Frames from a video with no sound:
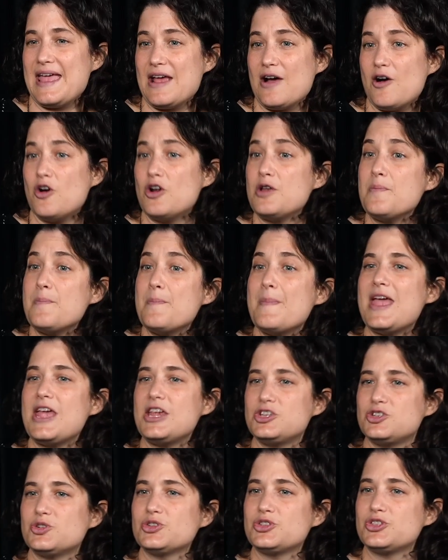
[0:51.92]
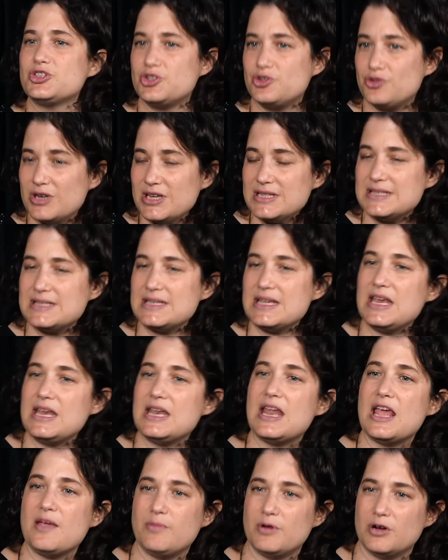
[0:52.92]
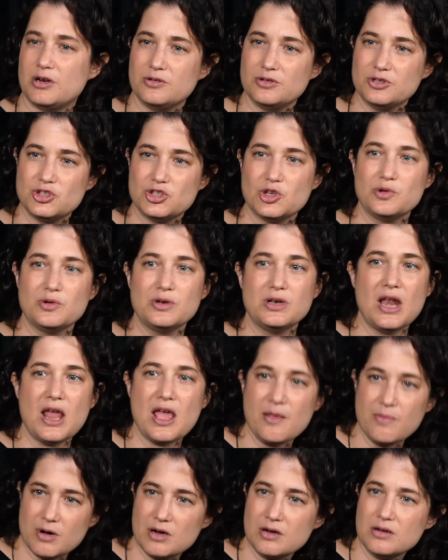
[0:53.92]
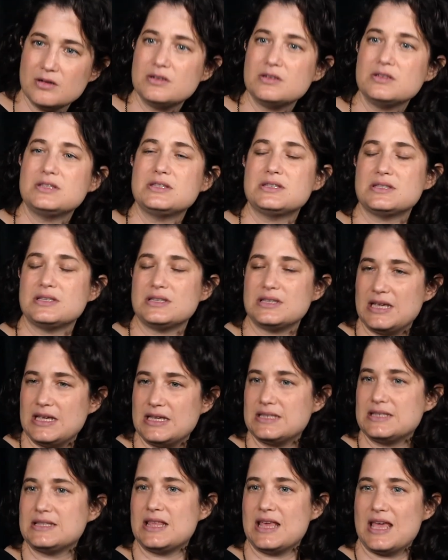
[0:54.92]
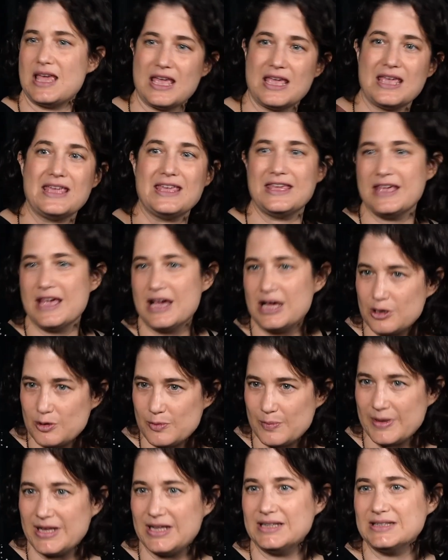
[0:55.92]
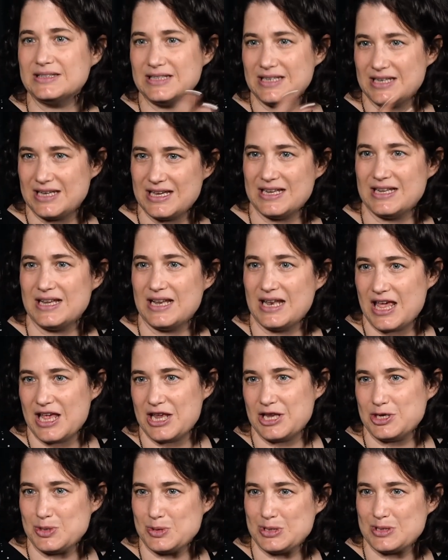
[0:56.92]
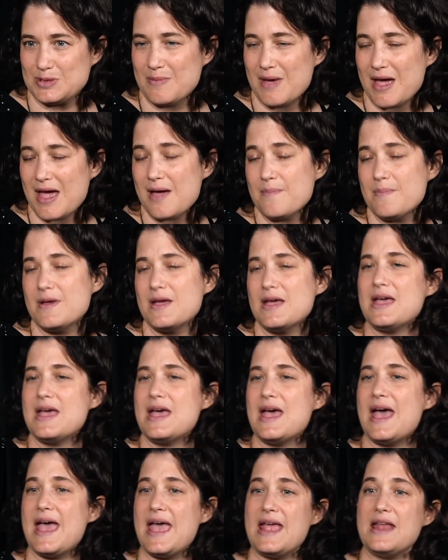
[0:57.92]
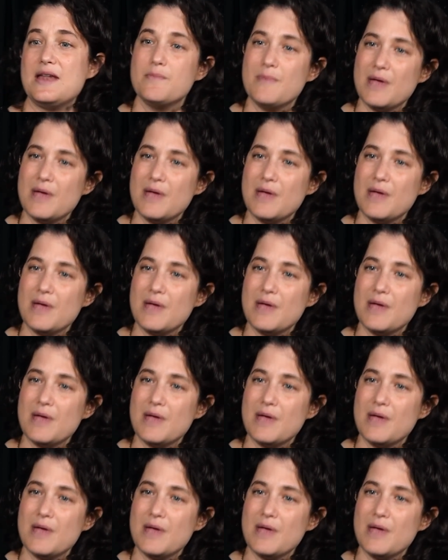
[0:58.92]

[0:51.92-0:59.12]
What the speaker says: on major streets in neighborhoods. So neighborhoods is the yellow belt in the land use map, and